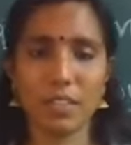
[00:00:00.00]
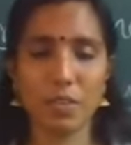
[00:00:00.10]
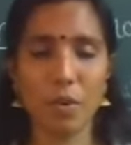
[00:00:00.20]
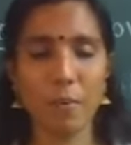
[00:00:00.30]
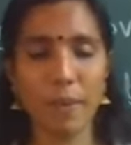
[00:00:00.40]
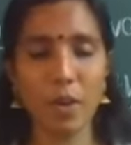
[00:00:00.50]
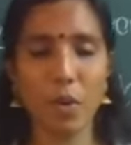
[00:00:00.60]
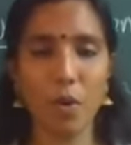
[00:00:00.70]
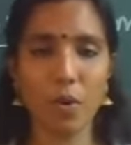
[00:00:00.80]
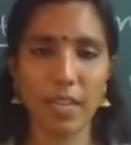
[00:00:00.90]
so many
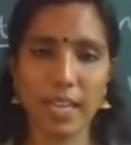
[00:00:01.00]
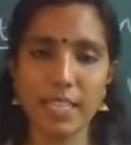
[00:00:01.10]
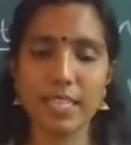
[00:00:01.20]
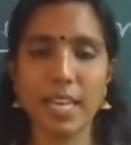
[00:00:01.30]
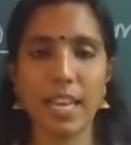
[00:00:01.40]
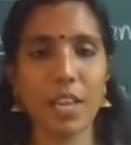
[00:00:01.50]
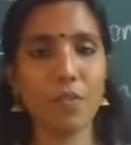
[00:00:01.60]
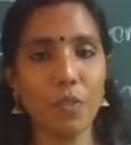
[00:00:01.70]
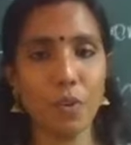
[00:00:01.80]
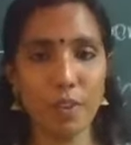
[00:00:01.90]
organs are
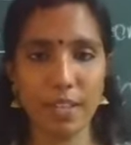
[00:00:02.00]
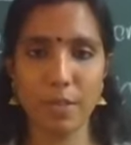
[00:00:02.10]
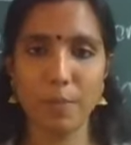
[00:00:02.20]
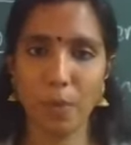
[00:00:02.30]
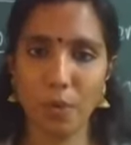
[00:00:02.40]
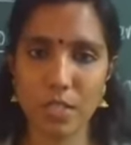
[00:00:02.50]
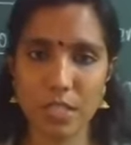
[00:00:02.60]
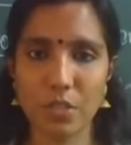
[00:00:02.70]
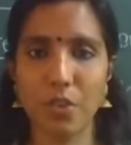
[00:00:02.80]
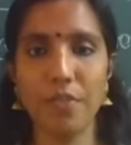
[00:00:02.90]
involved in the
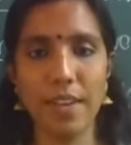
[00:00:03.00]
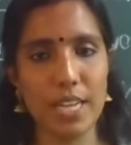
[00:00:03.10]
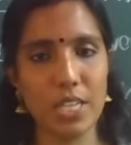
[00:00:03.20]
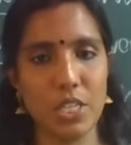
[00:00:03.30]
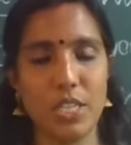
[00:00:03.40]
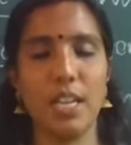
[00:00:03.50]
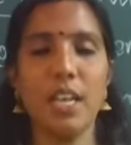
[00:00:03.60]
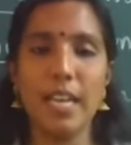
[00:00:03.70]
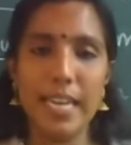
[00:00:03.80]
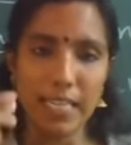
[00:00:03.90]
process of digestion.
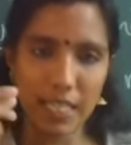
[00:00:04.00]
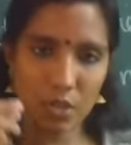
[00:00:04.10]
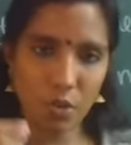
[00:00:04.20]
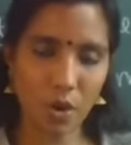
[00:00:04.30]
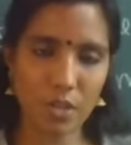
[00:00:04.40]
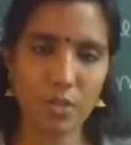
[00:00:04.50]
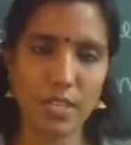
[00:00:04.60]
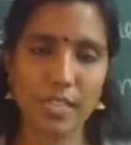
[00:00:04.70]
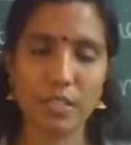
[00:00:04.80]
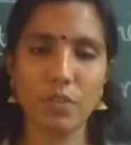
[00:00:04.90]
It is going to
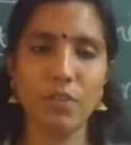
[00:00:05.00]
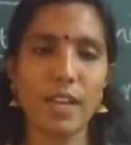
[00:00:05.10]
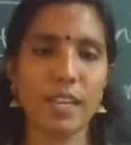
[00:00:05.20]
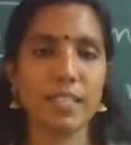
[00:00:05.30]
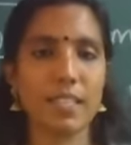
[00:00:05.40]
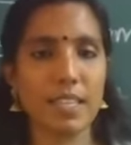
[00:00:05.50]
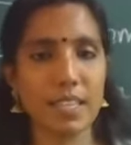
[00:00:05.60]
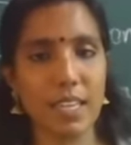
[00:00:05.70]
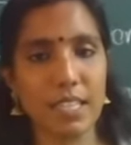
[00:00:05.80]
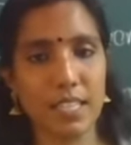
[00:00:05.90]
the esophagus, it
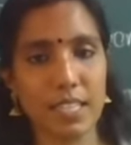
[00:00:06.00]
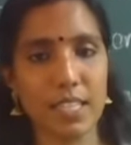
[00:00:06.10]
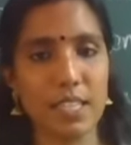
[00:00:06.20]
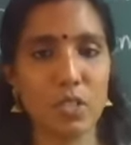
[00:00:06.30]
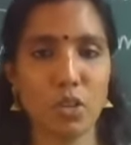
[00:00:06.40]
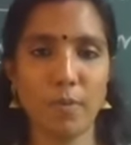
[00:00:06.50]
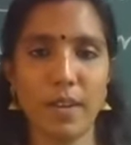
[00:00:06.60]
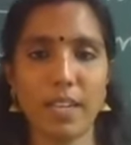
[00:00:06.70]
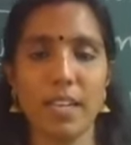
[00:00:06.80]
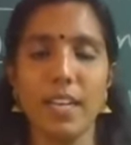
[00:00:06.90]
reaches in the
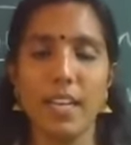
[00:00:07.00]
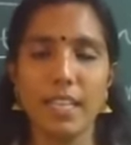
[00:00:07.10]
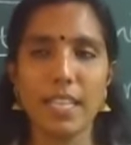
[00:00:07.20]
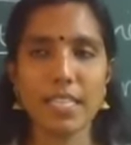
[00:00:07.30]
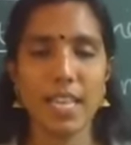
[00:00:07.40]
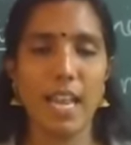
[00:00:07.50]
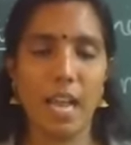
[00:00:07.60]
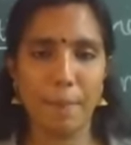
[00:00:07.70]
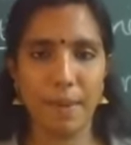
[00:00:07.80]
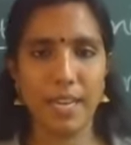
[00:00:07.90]
stomach. These are
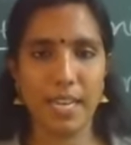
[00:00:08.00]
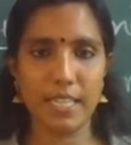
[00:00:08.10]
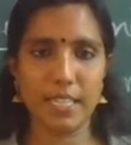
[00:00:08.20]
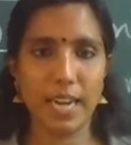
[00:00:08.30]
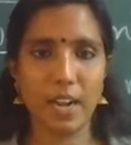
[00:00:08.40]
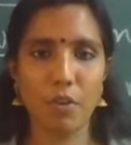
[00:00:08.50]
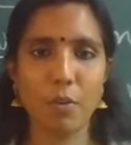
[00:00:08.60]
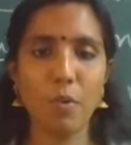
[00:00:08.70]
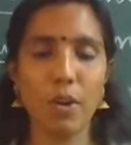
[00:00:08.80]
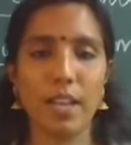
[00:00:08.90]
happening inside
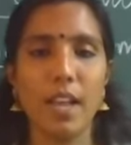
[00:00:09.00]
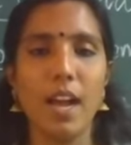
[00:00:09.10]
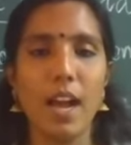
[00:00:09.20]
our body.